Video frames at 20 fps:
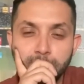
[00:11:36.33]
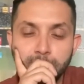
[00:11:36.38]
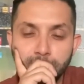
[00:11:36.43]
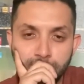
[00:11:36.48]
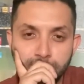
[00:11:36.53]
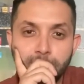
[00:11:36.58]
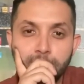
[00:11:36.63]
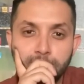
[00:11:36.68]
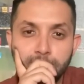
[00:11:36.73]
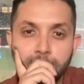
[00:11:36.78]

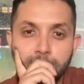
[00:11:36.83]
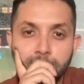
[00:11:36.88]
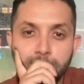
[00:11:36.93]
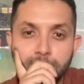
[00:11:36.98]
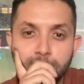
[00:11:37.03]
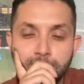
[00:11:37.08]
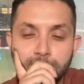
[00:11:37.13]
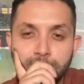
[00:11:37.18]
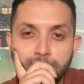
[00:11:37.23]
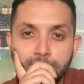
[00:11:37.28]
turning,
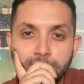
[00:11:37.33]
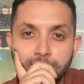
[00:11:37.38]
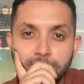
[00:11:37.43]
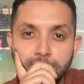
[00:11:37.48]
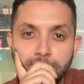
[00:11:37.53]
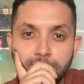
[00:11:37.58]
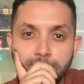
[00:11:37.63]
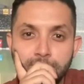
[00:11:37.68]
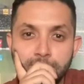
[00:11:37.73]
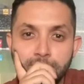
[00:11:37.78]
uh, you
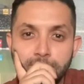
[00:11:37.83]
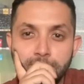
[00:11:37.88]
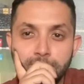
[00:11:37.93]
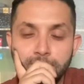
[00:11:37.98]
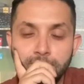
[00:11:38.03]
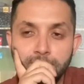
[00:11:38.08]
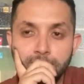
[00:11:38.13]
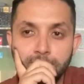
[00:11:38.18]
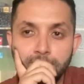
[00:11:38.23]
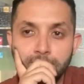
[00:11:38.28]
know, with
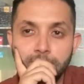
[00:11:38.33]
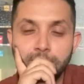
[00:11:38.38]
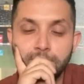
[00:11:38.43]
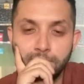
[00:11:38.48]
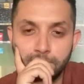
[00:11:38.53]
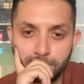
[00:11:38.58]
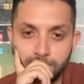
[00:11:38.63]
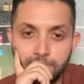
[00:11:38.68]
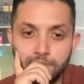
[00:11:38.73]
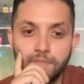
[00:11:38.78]
that loop and
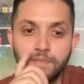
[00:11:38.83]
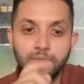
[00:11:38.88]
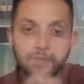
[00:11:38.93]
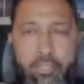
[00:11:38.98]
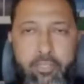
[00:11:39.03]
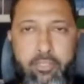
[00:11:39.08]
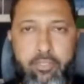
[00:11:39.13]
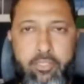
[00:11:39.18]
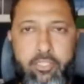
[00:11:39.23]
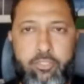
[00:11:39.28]
then
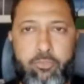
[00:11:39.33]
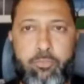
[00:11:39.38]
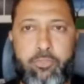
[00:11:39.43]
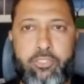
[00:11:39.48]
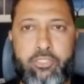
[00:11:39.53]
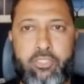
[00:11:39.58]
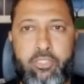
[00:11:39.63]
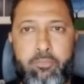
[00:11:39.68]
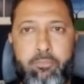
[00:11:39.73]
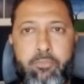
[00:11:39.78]
coming in,
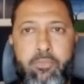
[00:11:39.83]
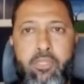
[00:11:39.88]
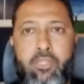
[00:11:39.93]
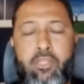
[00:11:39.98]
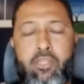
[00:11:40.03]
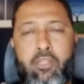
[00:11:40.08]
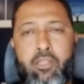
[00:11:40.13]
dismissed him